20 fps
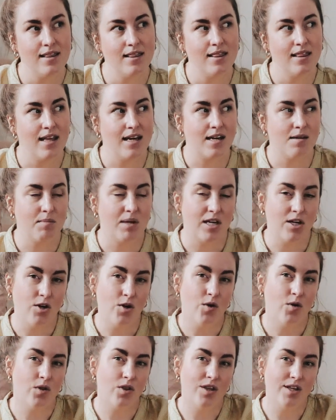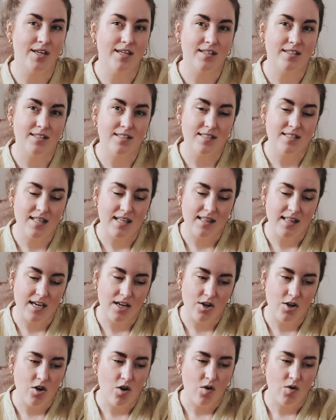letting me know things that they
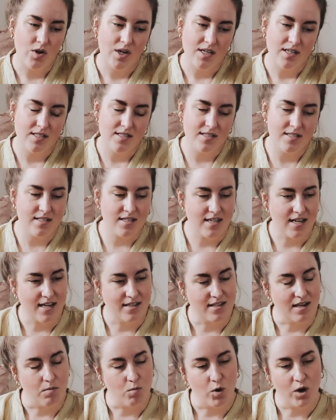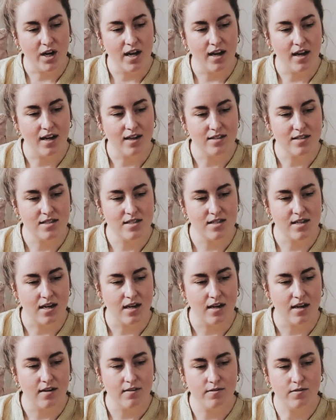notice as I'm working on
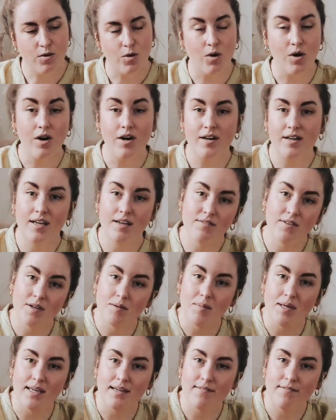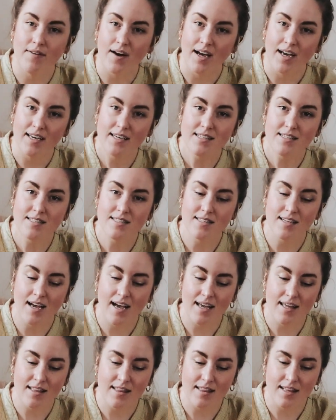stuff or giving me advice.
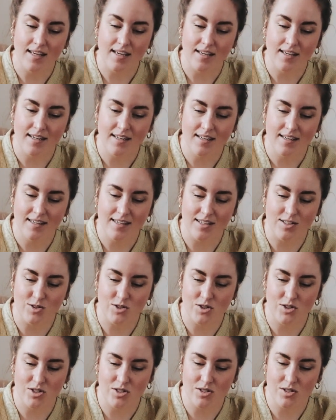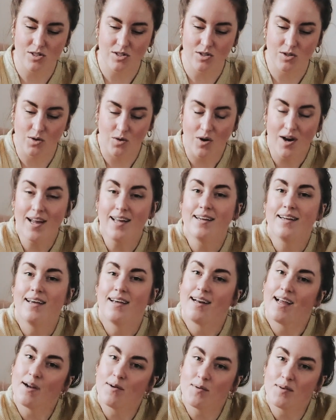I think it's just great
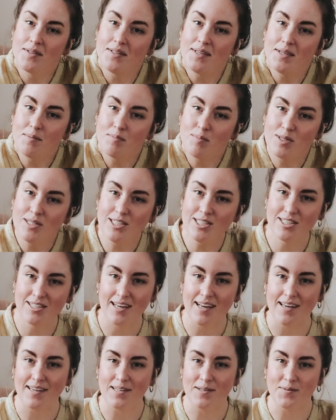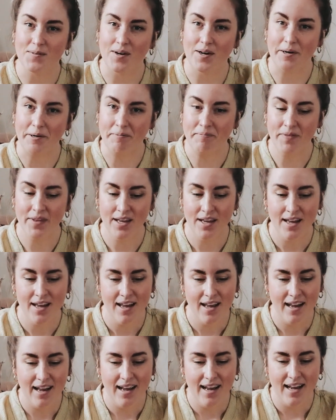and I really appreciate you all.
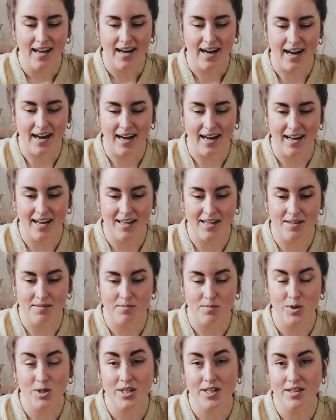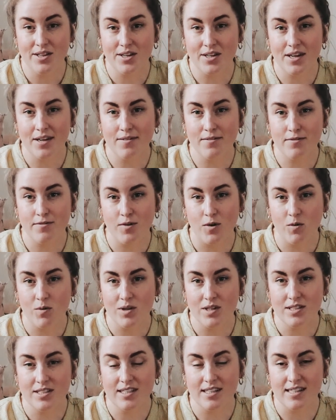I am really looking
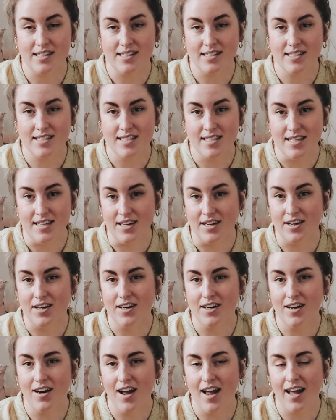forward to this year